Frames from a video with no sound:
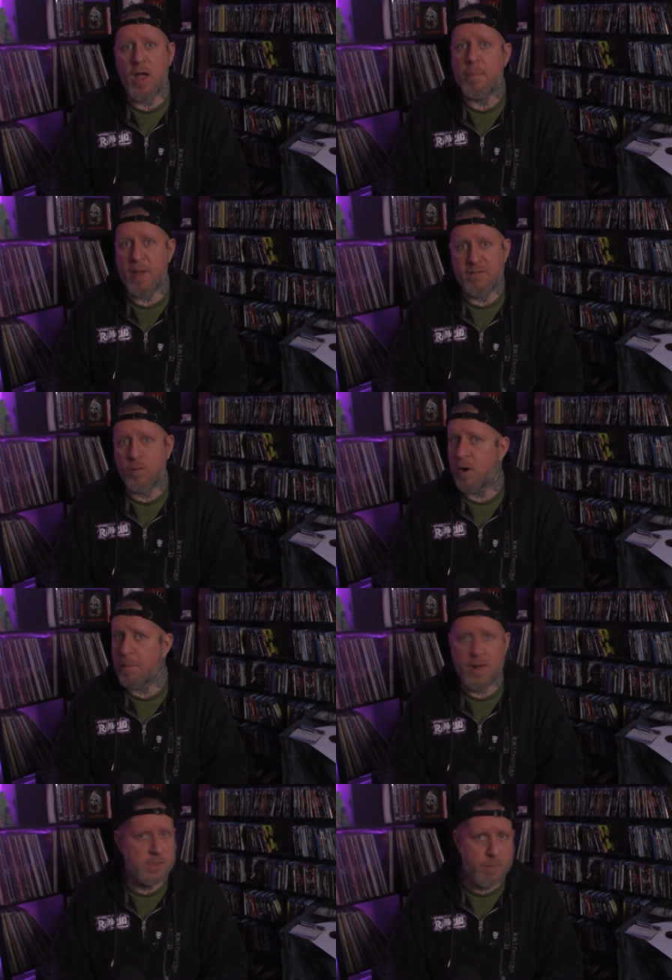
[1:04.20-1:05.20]
I pay for it.
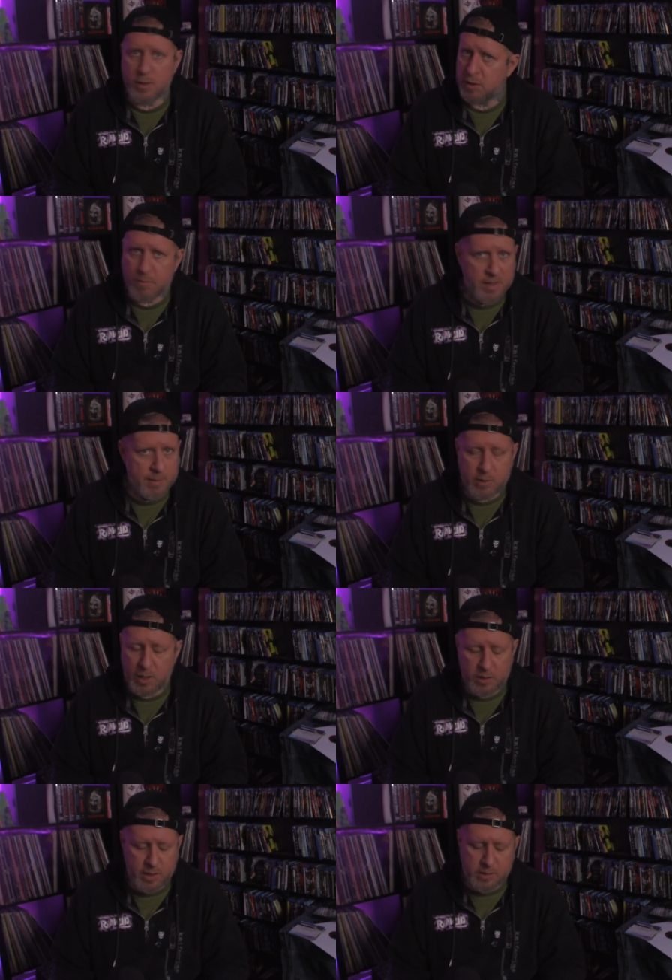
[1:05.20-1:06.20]
I'm not sponsored by them or
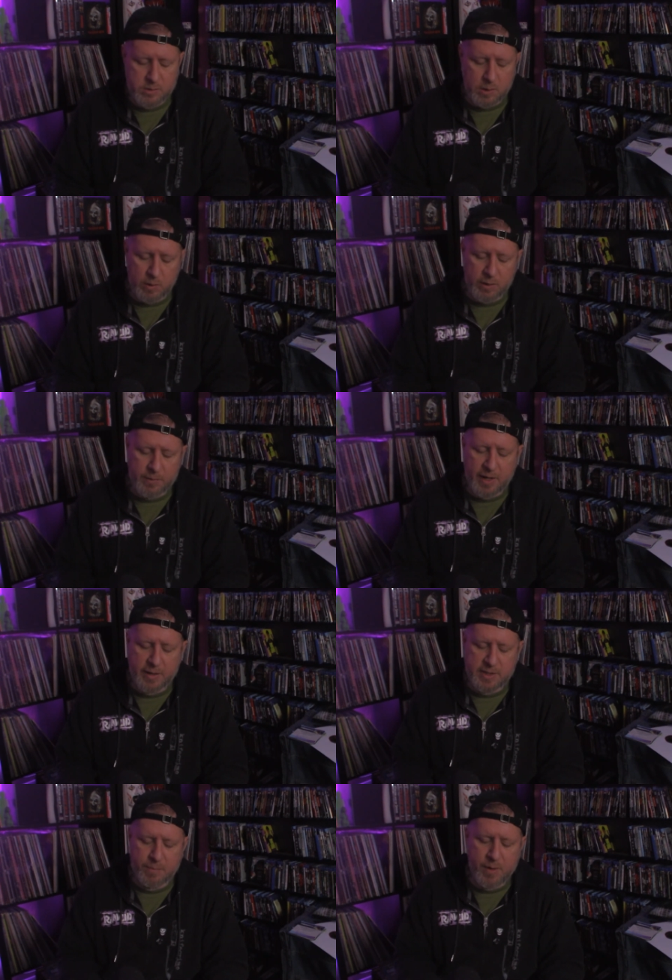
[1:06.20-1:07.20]
anything. So anything
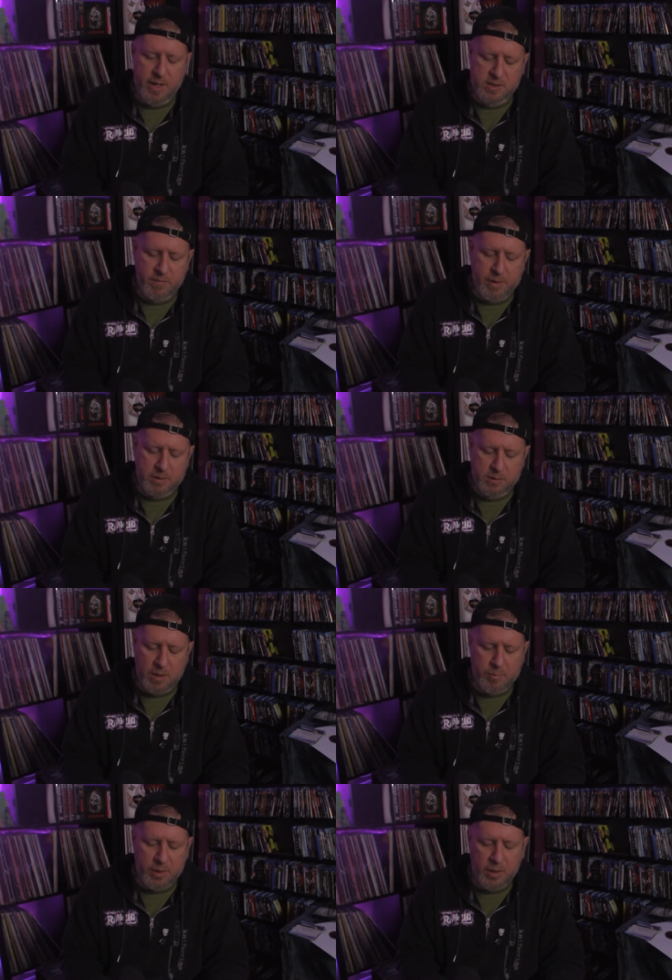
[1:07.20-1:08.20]
I'd say positive about this
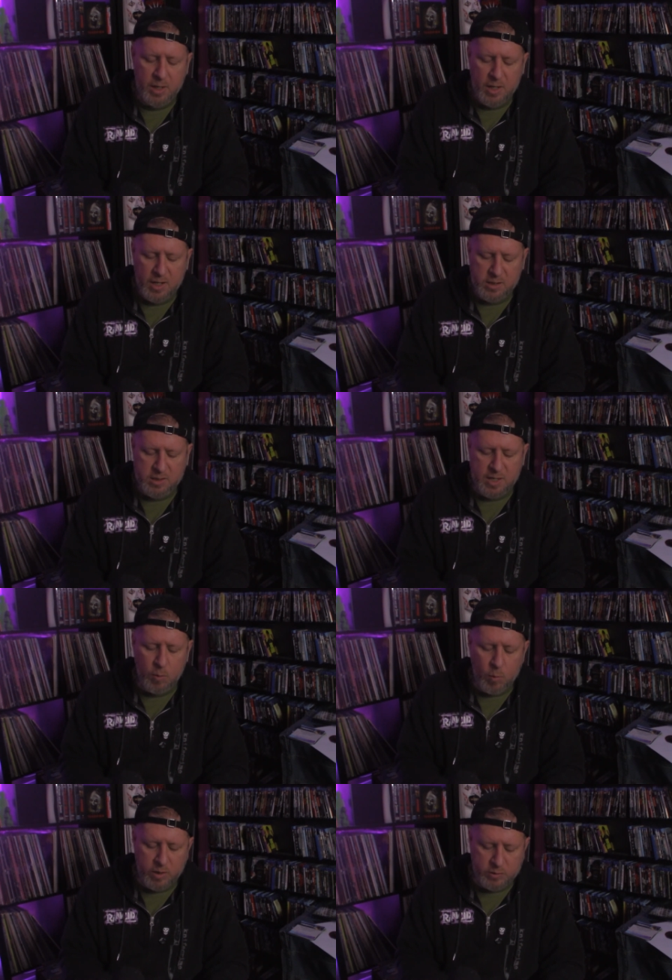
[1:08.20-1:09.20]
company is because I
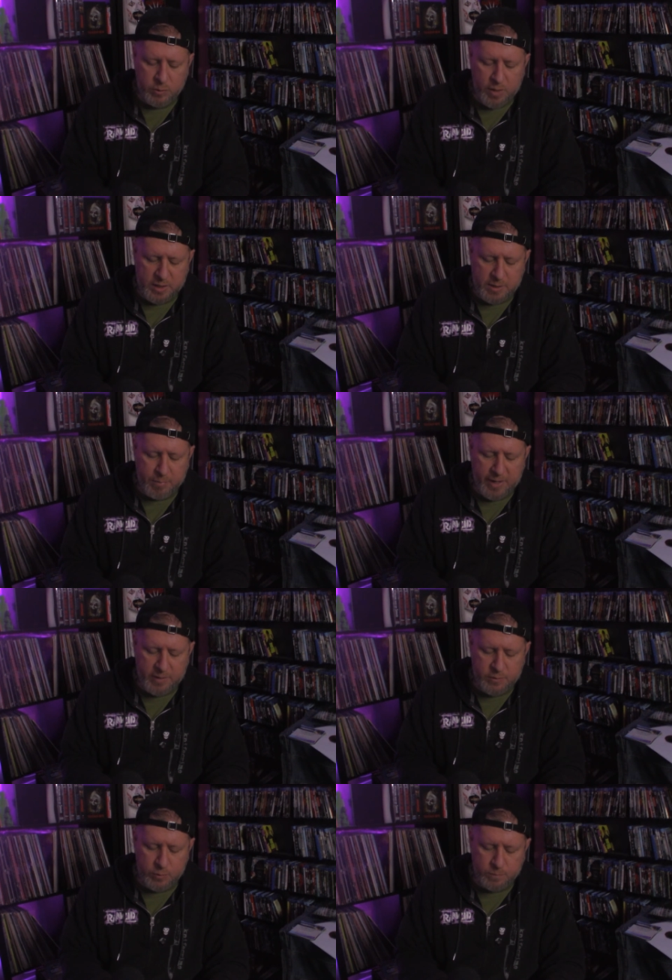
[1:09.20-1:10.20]
want to, not because I'm
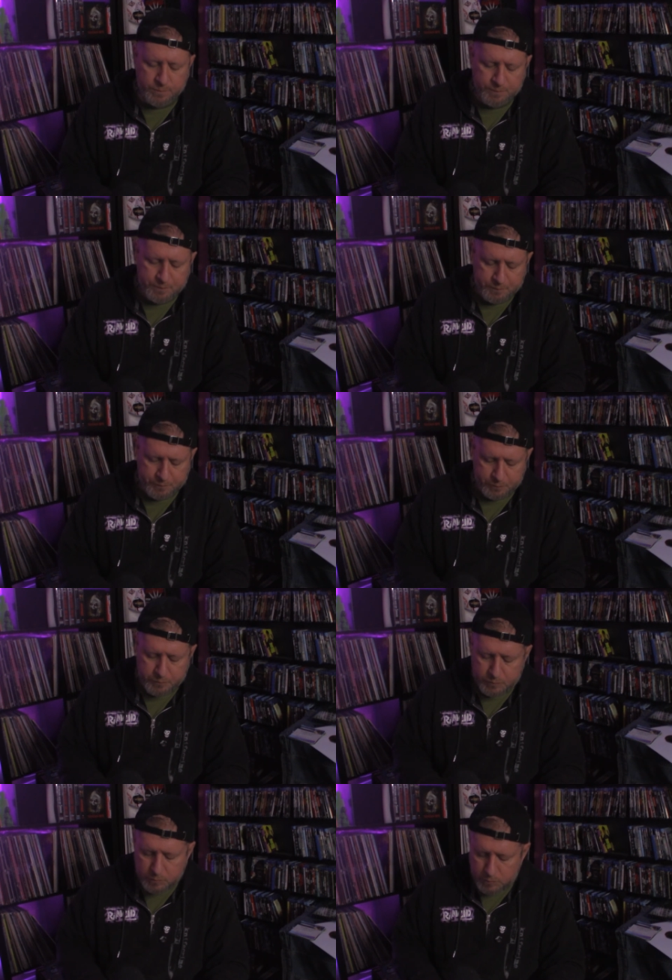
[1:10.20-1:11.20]
paid to.
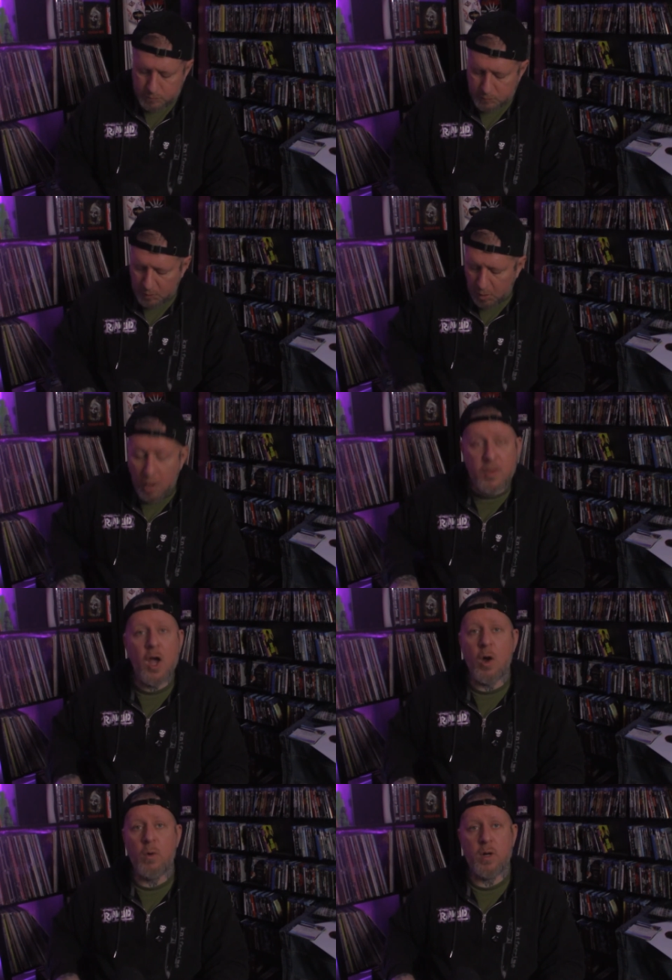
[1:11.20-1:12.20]

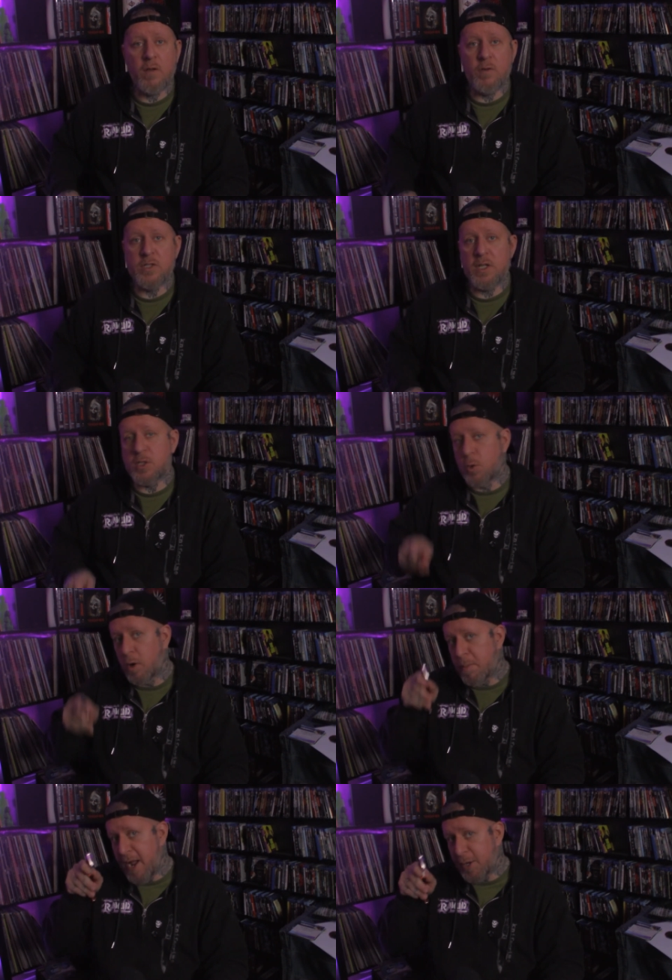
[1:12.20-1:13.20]
Although, if you see this
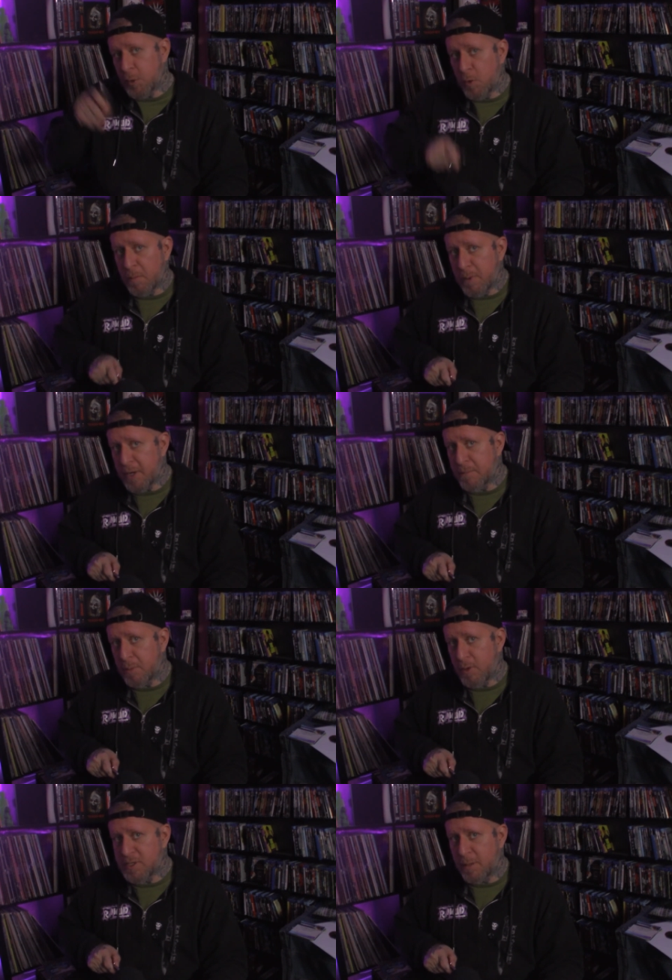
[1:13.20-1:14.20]
horror pack and you want to pay your
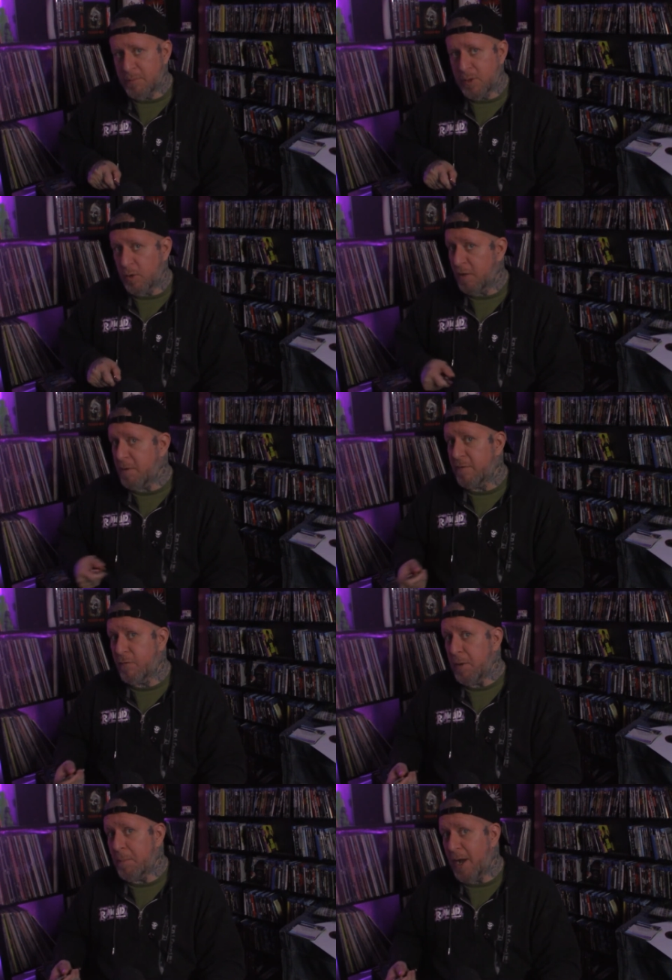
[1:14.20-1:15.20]
boy something or give me a
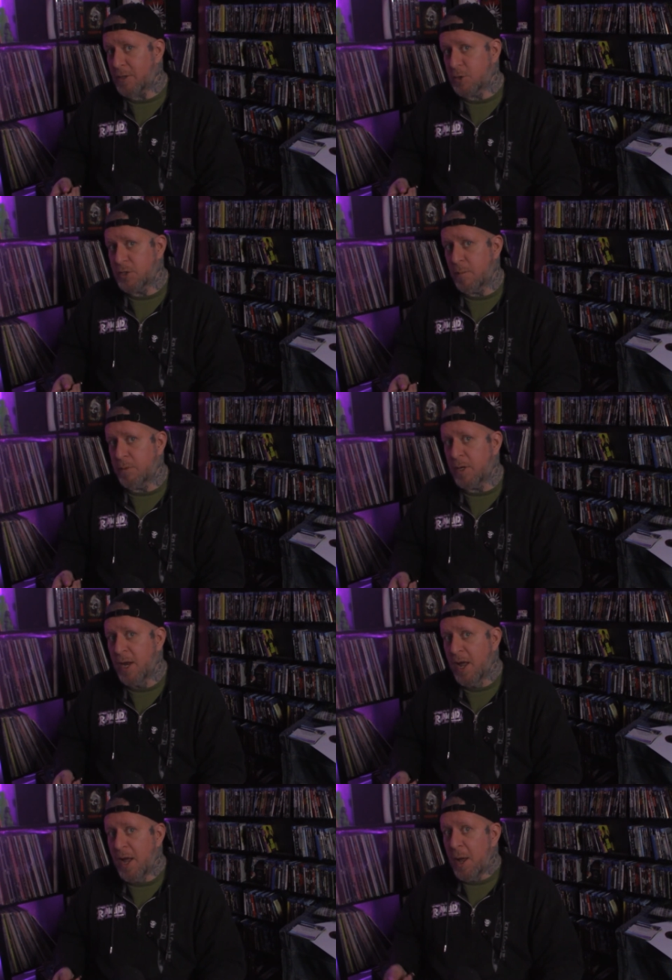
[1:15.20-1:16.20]
free box or something,
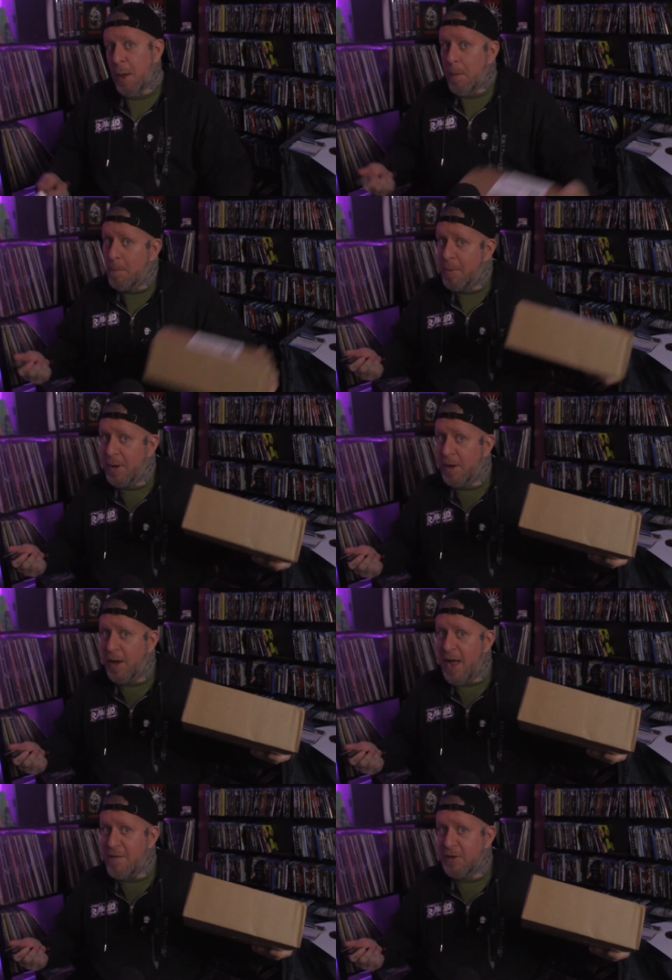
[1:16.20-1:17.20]
been an
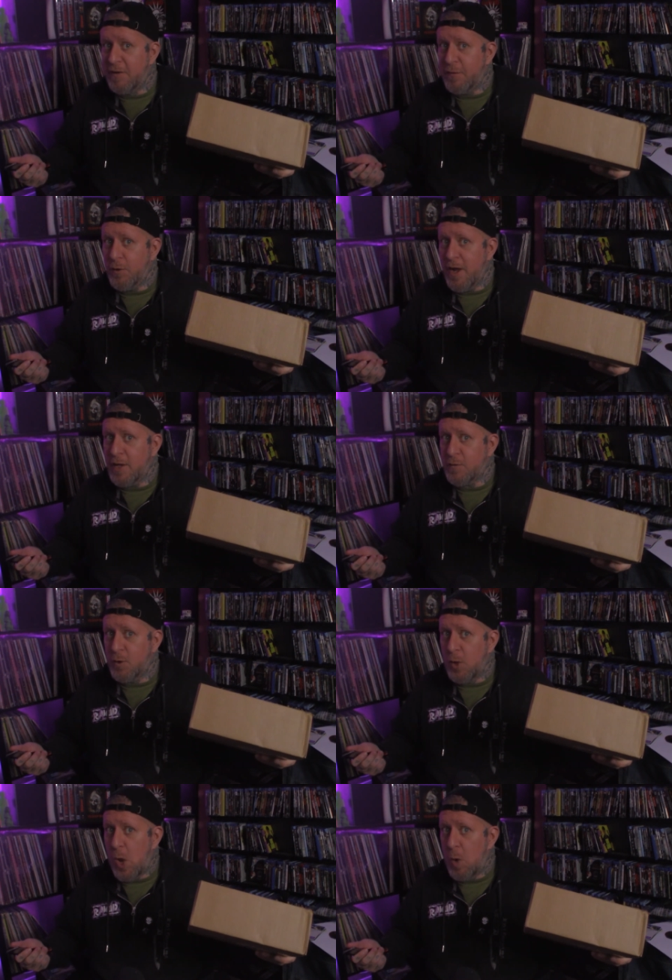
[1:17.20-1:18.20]
advocate for you guys for
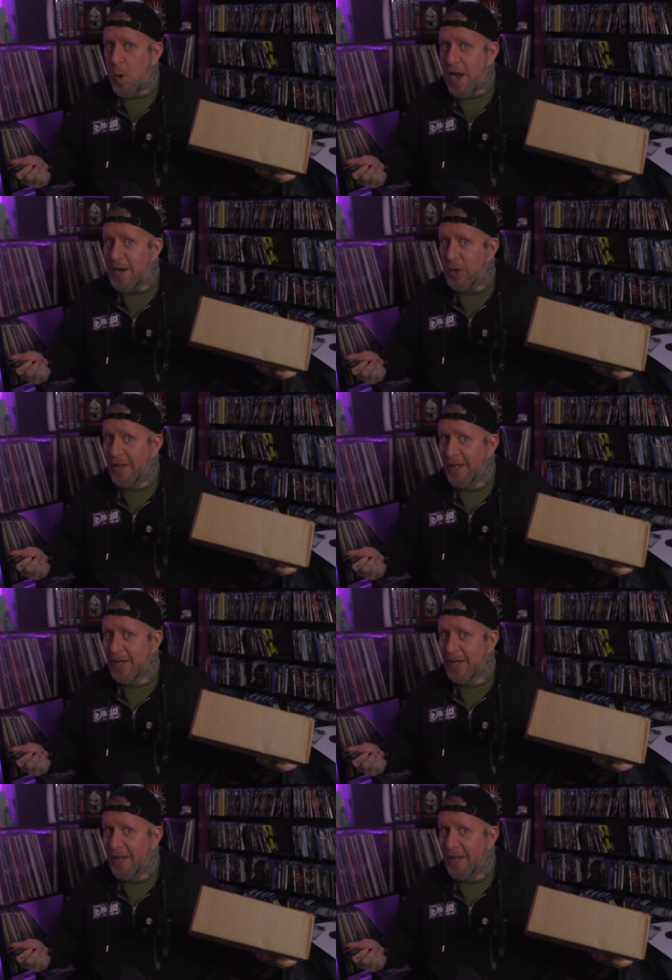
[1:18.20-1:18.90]
a long while.